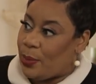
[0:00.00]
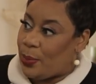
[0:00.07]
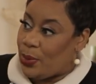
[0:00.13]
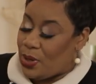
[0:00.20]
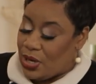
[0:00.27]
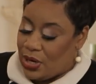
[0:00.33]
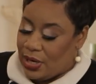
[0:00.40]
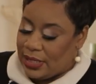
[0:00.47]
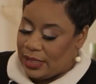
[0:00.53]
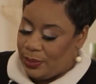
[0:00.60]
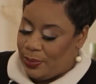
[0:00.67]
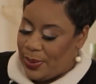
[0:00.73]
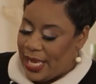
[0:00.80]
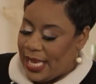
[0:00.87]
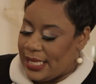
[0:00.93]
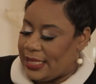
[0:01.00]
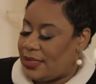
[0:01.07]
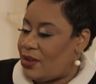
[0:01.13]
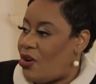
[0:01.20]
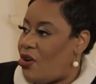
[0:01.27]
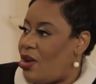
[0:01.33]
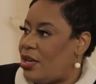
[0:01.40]
employers
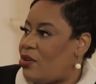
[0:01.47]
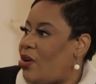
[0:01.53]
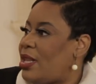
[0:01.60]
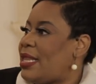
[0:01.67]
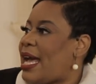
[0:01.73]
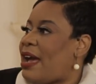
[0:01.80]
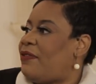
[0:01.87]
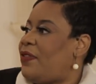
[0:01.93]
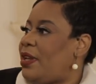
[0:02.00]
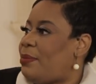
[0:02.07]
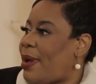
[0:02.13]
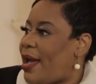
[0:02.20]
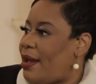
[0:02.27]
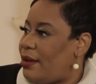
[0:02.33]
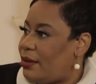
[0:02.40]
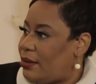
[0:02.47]
based on that feedback.